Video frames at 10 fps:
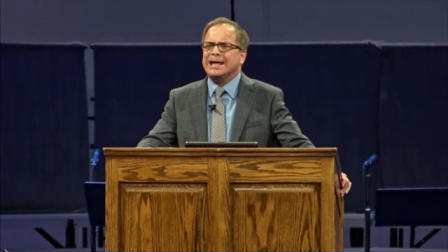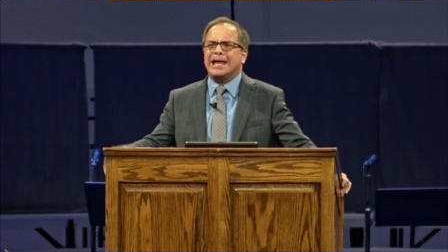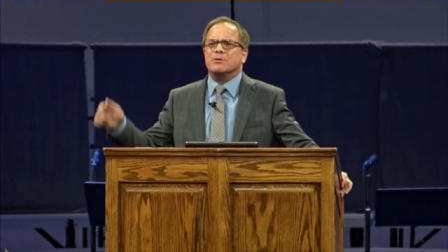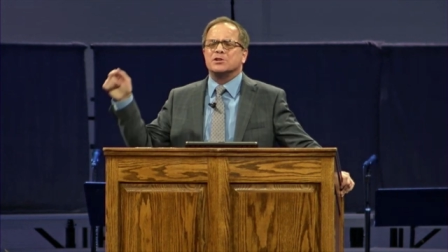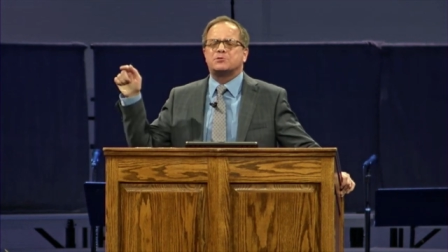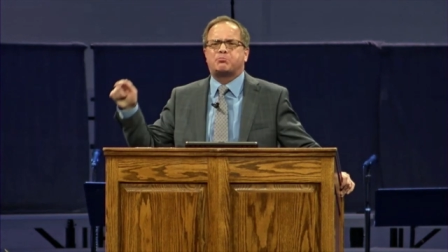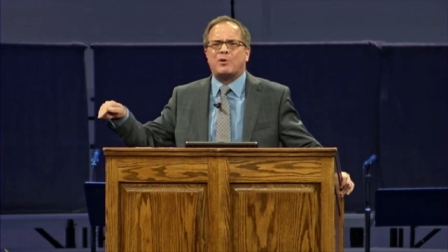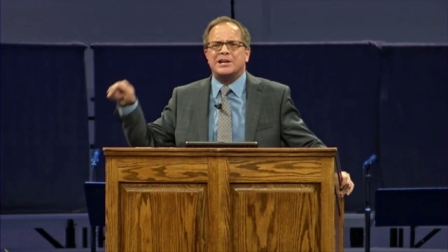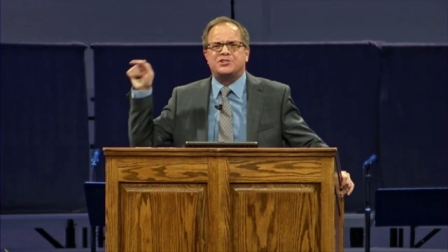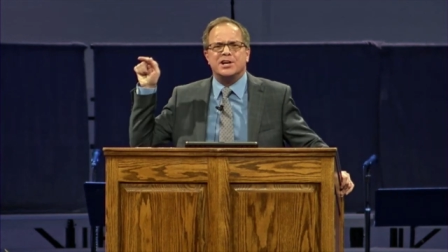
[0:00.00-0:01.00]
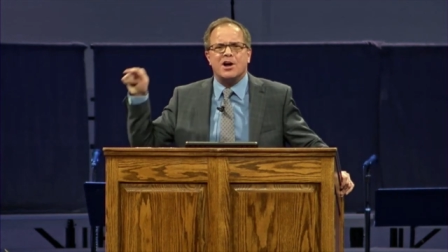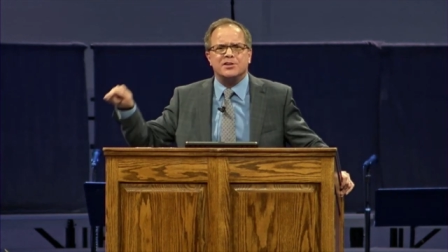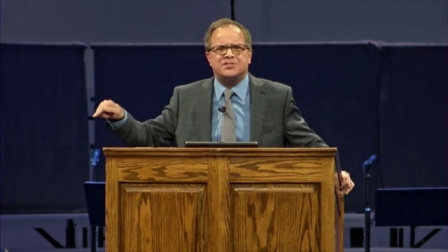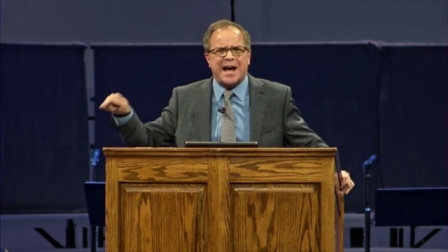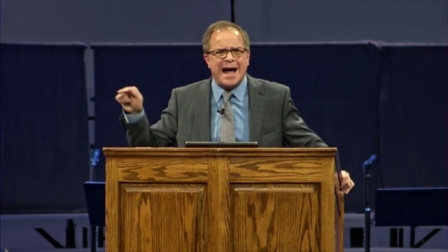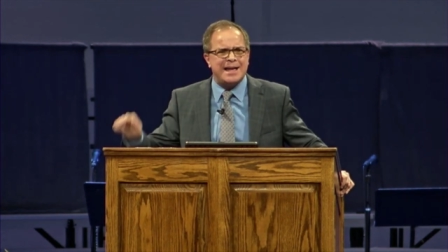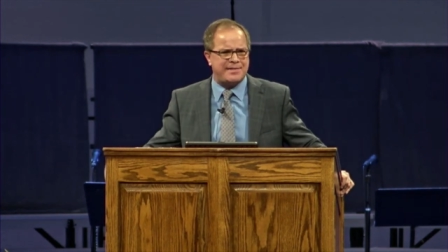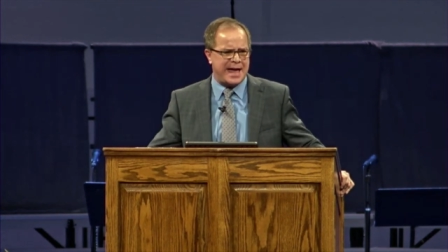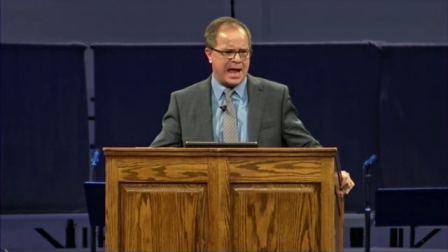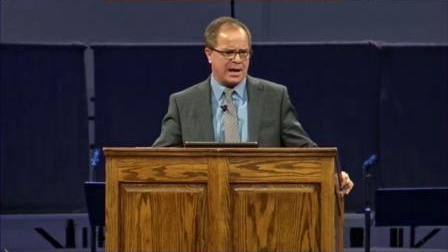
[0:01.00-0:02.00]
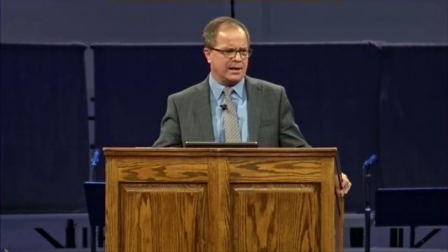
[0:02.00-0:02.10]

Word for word: He was preaching on tithing.